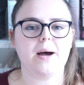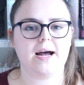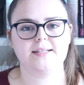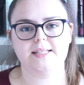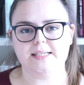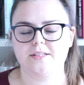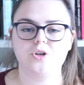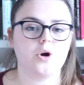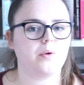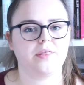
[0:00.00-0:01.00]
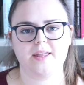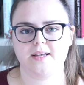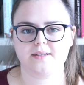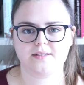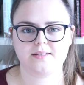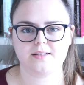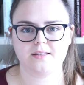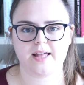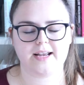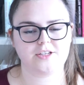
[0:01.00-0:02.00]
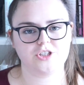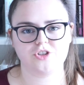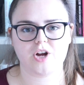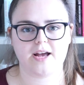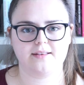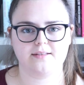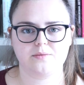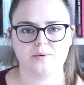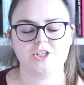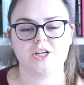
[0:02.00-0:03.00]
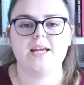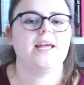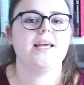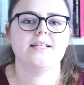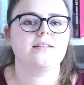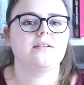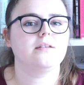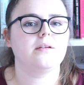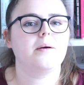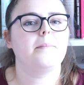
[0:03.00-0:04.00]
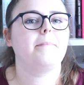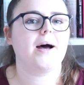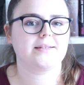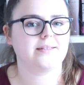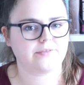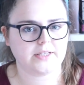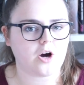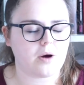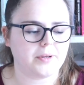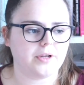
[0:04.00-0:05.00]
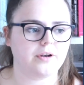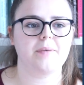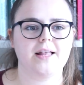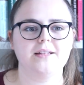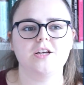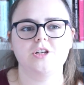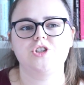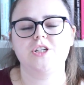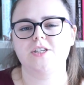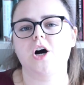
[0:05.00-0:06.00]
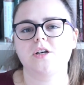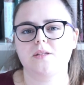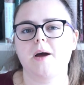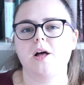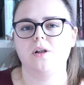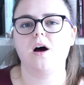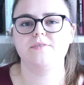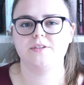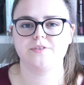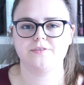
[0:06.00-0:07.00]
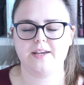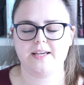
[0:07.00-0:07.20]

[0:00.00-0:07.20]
passes, no one thinks like she's trans, which isn't massively common and and she talks about a lot of different